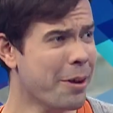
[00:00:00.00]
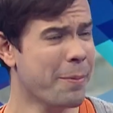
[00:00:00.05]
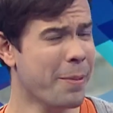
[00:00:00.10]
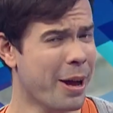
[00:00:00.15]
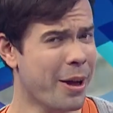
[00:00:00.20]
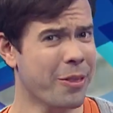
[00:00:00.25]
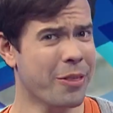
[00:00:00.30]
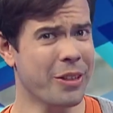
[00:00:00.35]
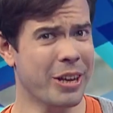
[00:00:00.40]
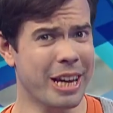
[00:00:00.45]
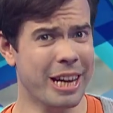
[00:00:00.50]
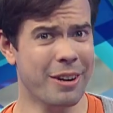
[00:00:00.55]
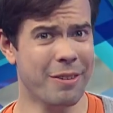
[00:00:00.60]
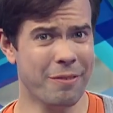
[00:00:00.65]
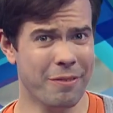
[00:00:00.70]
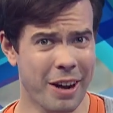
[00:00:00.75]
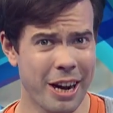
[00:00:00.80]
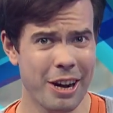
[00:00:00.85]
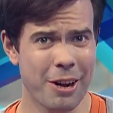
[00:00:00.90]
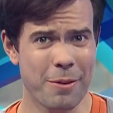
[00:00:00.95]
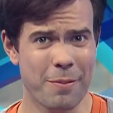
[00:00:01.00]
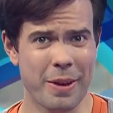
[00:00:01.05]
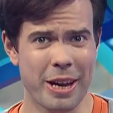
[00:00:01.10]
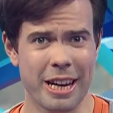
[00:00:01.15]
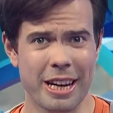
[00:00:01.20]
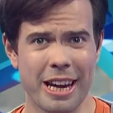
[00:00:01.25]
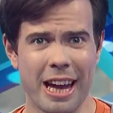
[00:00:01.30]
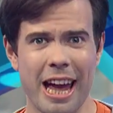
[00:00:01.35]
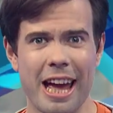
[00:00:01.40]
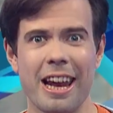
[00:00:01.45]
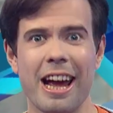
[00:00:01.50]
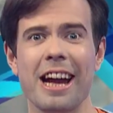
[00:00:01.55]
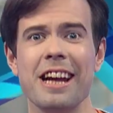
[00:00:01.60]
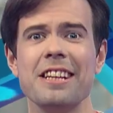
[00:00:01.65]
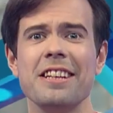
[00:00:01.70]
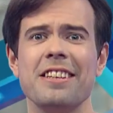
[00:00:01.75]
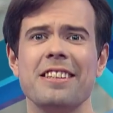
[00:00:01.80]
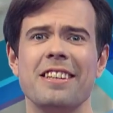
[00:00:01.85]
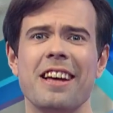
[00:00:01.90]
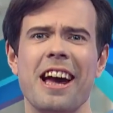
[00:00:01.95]
about the environment, and I
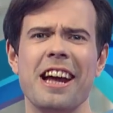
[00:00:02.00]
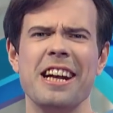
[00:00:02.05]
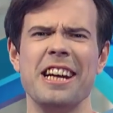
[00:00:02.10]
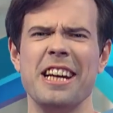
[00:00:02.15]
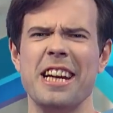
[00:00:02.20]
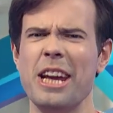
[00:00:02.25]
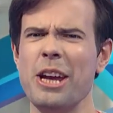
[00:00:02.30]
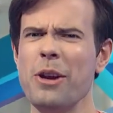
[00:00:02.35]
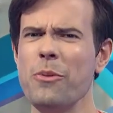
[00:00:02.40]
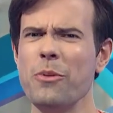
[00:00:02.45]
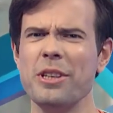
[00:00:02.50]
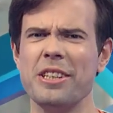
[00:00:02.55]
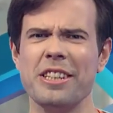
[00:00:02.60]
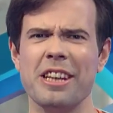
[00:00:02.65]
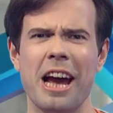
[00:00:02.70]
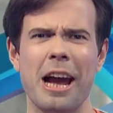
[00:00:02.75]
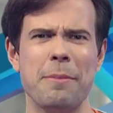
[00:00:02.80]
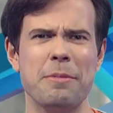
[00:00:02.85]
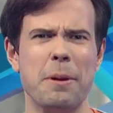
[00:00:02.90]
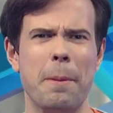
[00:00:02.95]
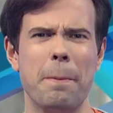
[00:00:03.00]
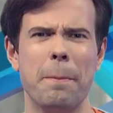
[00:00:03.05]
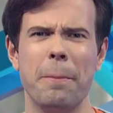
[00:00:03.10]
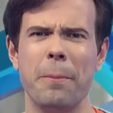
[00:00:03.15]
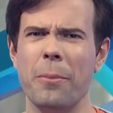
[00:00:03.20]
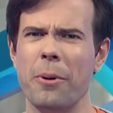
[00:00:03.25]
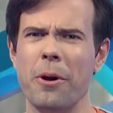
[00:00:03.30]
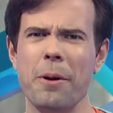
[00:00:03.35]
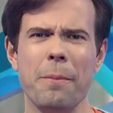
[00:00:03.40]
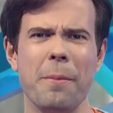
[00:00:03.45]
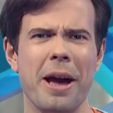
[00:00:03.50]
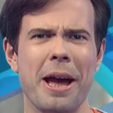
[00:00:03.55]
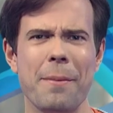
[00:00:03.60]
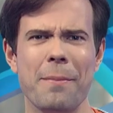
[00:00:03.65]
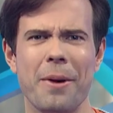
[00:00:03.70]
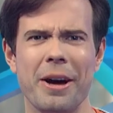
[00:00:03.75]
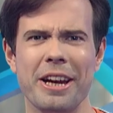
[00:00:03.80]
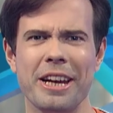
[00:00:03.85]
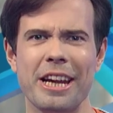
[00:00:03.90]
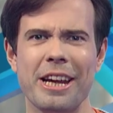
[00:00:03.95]
decided it was time to put my
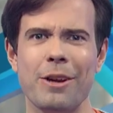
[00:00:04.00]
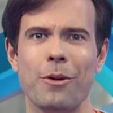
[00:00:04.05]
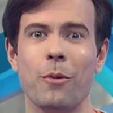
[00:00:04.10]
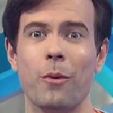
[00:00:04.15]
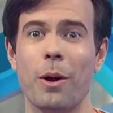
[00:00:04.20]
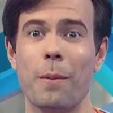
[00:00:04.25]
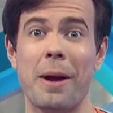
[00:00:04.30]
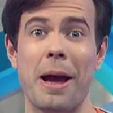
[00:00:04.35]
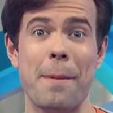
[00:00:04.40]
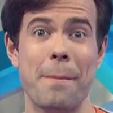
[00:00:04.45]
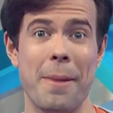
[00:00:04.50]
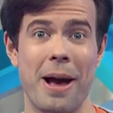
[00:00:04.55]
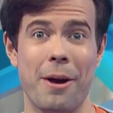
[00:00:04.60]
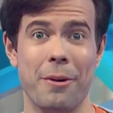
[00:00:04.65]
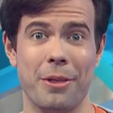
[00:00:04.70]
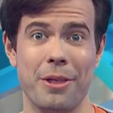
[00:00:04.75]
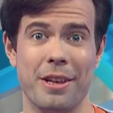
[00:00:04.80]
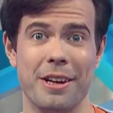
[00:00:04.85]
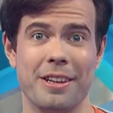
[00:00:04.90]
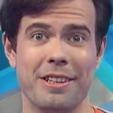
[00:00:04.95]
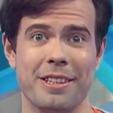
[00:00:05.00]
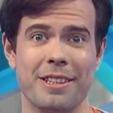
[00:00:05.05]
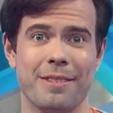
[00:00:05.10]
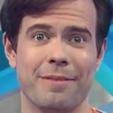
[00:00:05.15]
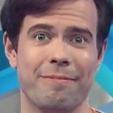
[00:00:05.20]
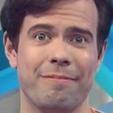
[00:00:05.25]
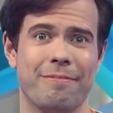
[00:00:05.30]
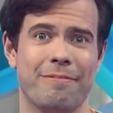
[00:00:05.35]
money where my mouth is.